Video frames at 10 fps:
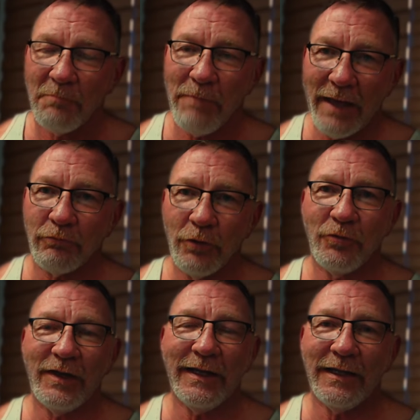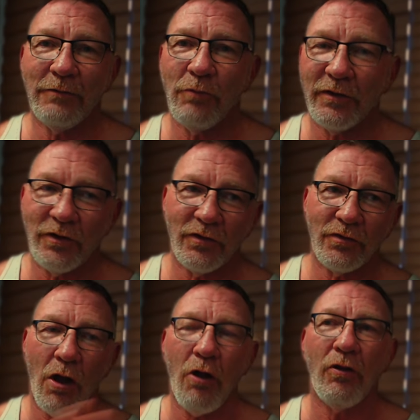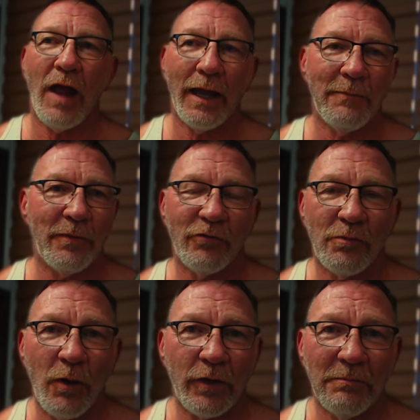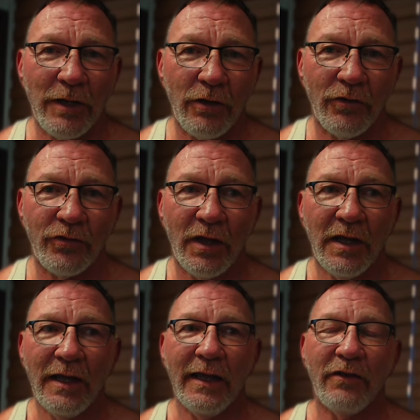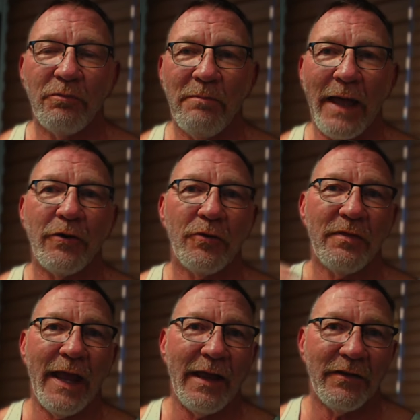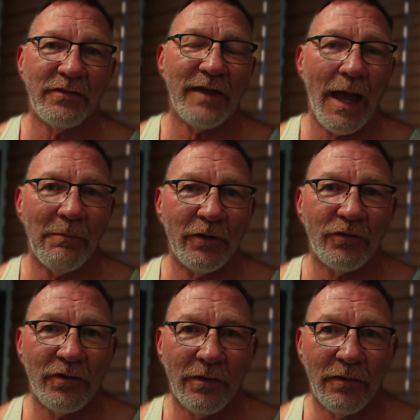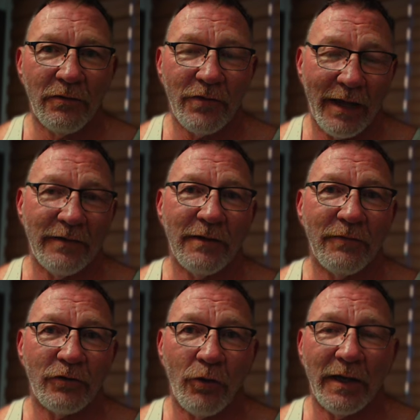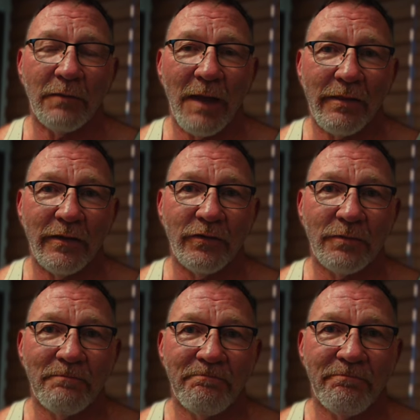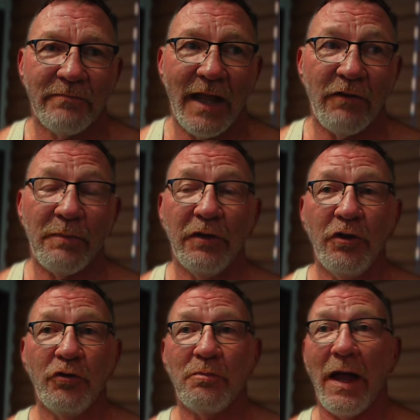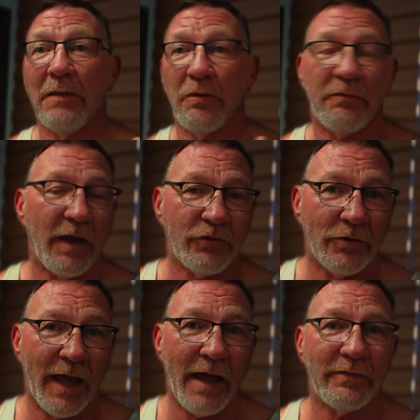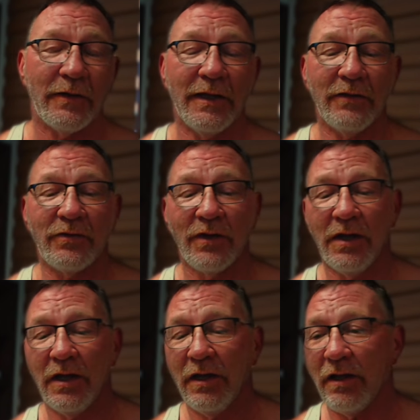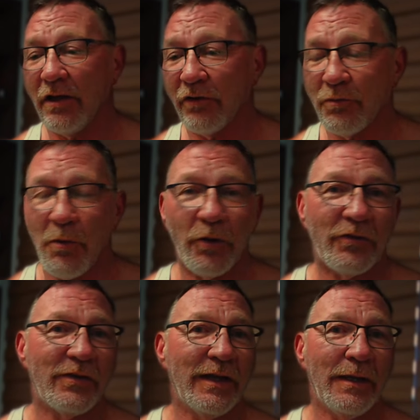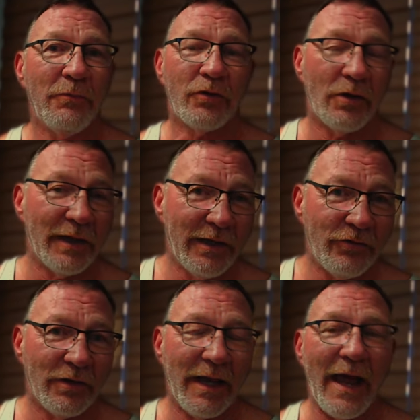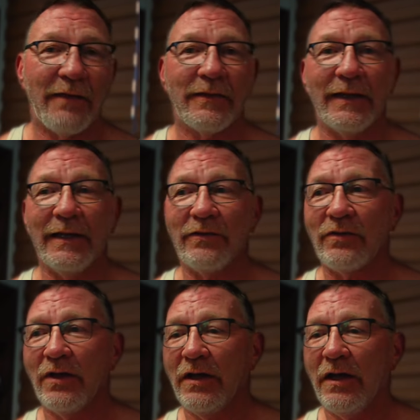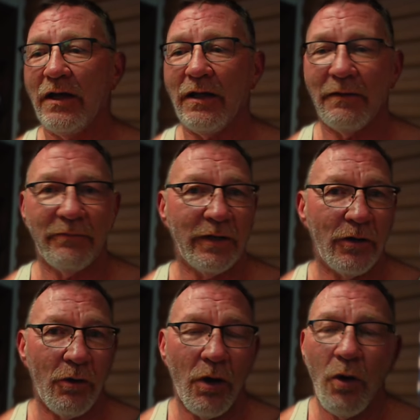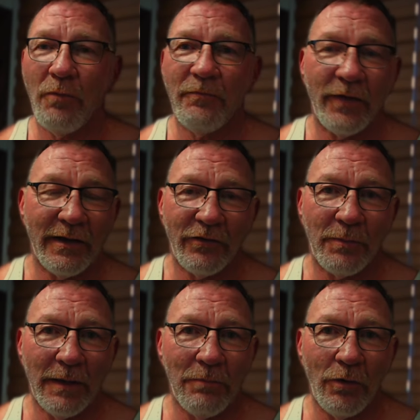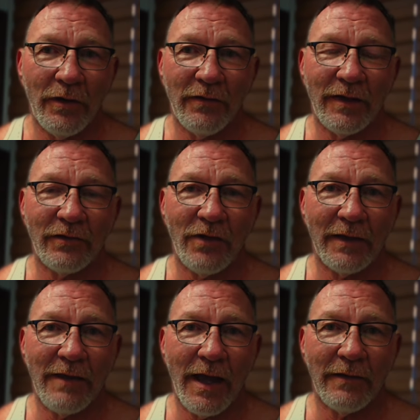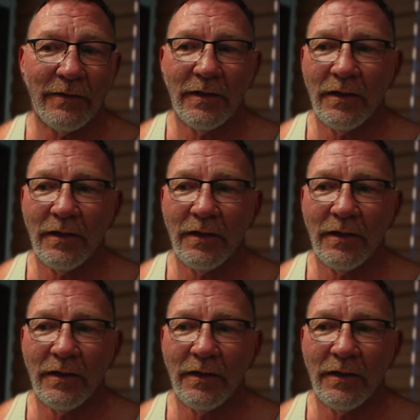PET routine, which is all hype and smoke and mirrors, is better than established scientific training methods that have been used by professional athletes, sports teams, collegiate athletes, you know, home fitness people and things like that.